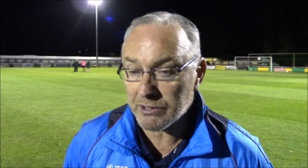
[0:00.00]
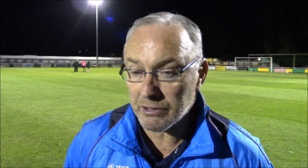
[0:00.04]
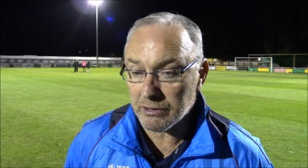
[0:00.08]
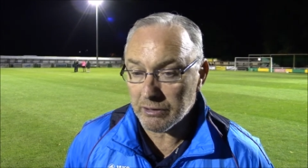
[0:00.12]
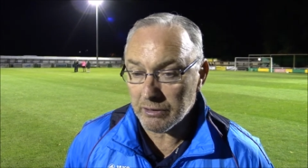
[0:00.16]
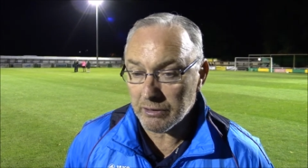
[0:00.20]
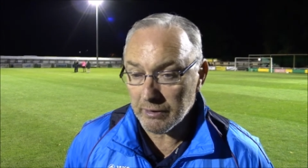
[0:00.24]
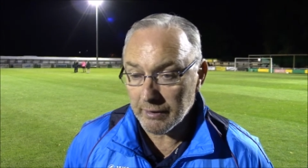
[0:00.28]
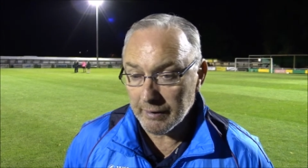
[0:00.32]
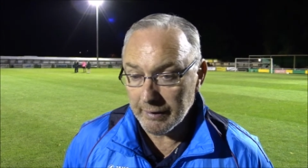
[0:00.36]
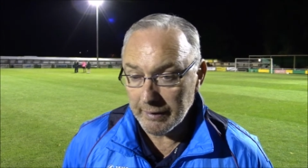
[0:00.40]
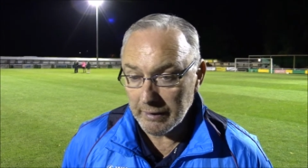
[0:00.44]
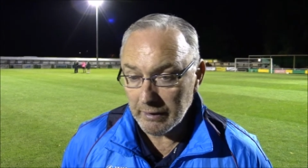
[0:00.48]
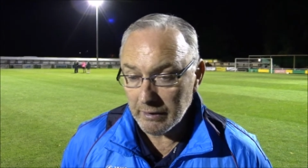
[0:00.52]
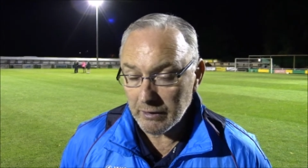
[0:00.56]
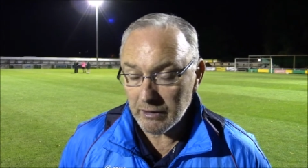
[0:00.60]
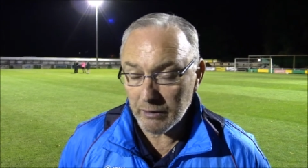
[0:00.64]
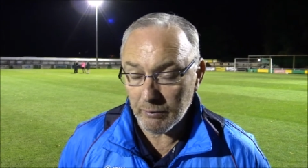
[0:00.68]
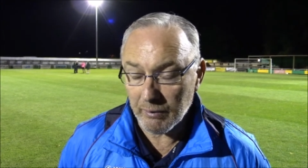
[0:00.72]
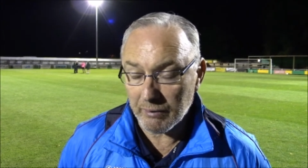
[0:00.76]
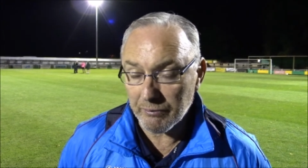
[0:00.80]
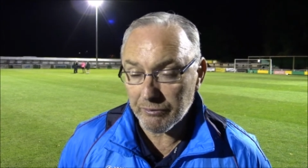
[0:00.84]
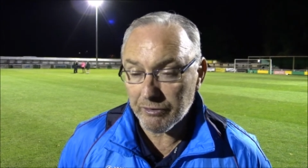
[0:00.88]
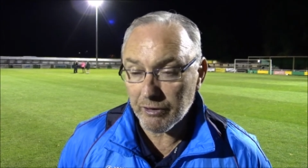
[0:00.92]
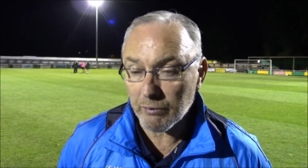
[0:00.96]
And the
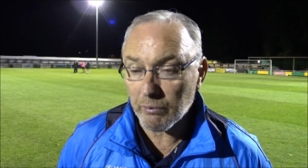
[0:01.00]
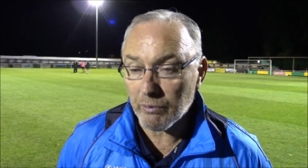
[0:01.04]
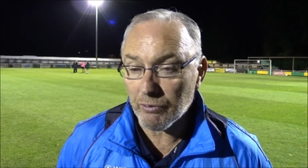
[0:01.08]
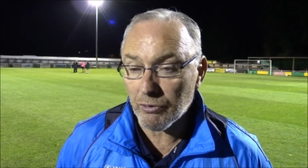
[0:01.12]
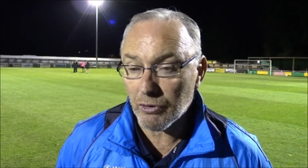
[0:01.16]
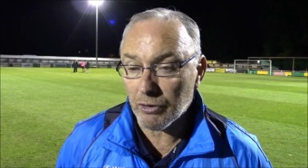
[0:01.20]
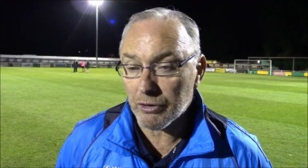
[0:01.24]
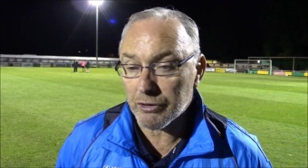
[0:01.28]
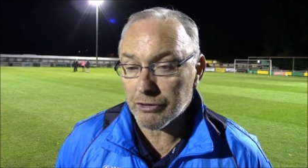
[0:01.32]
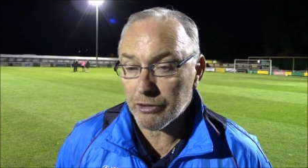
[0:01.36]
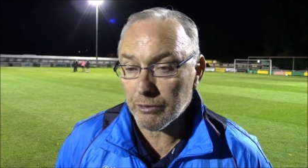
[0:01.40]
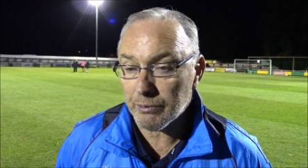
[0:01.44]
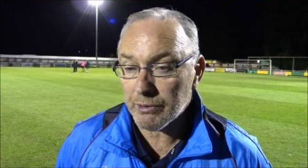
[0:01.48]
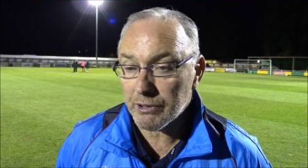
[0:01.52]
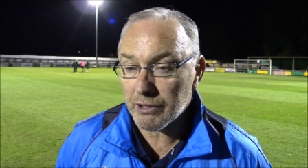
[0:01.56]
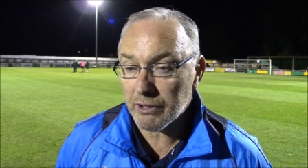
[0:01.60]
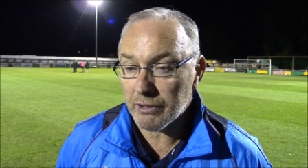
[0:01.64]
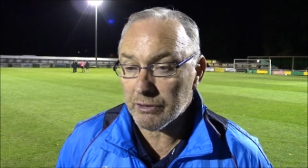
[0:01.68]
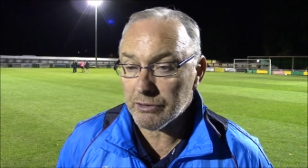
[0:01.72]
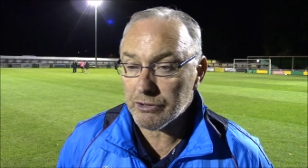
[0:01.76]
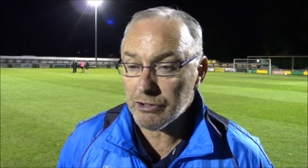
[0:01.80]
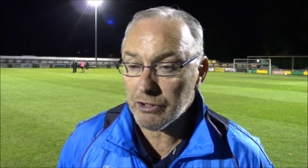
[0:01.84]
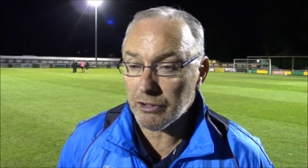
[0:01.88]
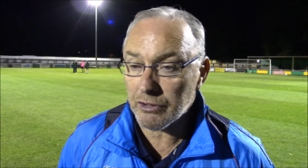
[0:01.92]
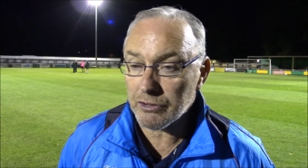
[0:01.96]
one thing we've got to do is go
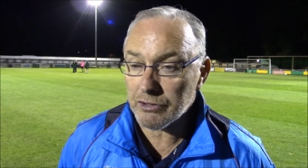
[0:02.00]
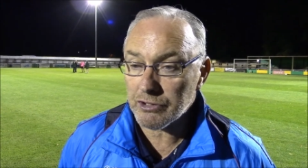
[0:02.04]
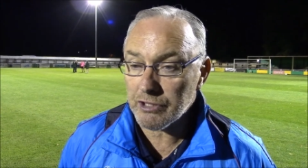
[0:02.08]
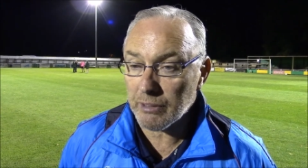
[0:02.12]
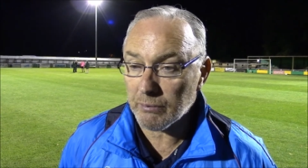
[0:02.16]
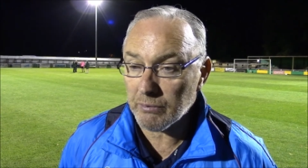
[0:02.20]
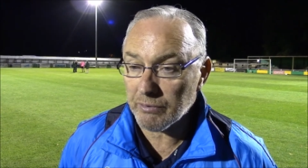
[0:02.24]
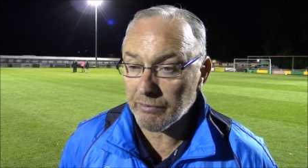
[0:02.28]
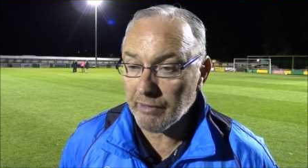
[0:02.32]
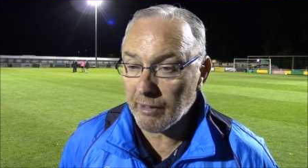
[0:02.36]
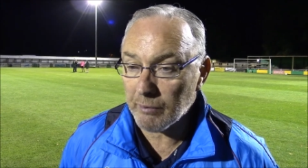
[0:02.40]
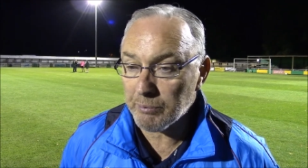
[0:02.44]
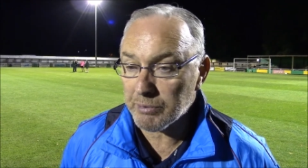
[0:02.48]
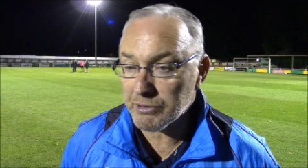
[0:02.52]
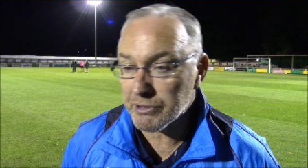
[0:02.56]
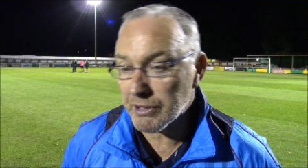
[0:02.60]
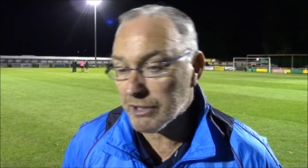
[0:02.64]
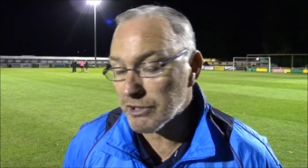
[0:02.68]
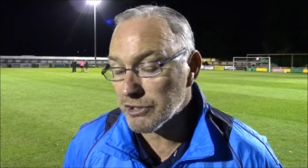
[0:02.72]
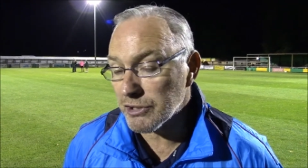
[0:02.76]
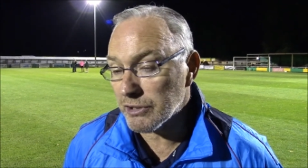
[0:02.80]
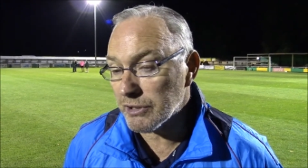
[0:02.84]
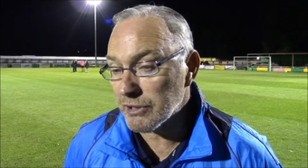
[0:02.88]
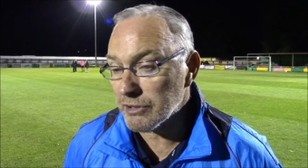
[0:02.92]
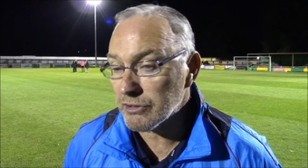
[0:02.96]
and turn some of our
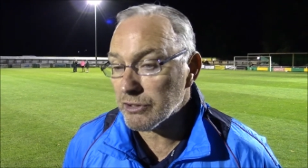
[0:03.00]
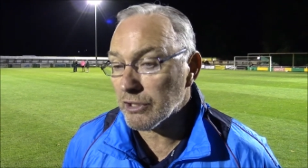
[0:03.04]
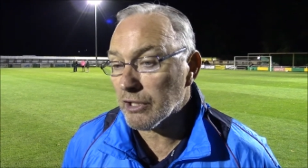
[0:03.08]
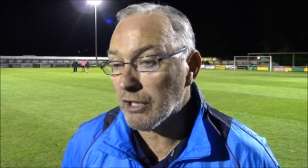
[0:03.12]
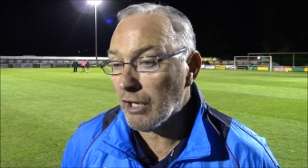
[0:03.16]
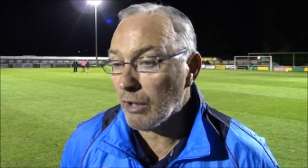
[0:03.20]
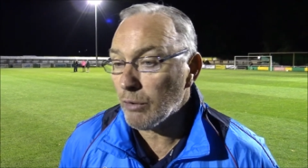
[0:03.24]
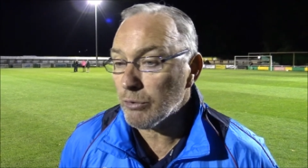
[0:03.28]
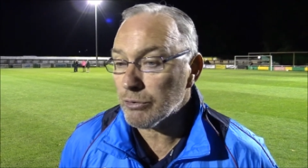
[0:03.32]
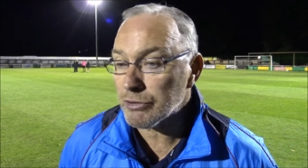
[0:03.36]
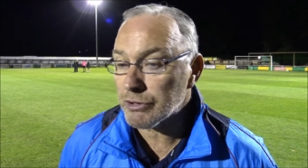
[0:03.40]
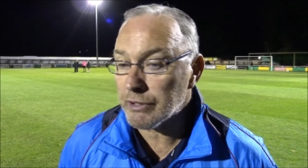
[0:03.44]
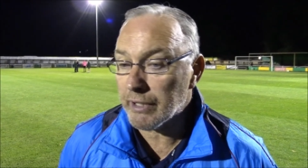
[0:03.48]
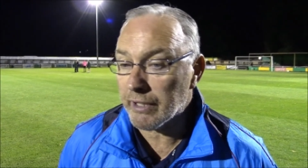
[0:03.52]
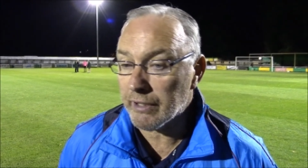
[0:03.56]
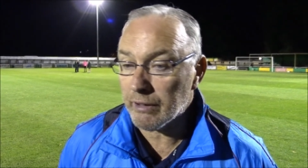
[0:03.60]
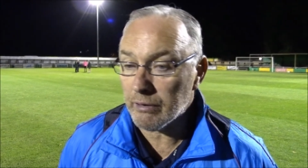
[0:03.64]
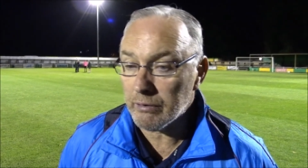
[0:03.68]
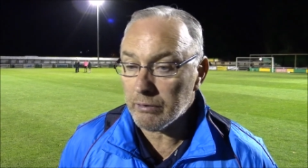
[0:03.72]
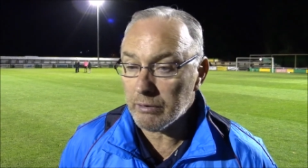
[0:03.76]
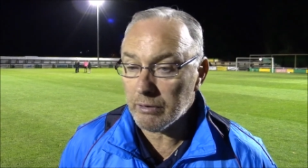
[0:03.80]
possession into goals now.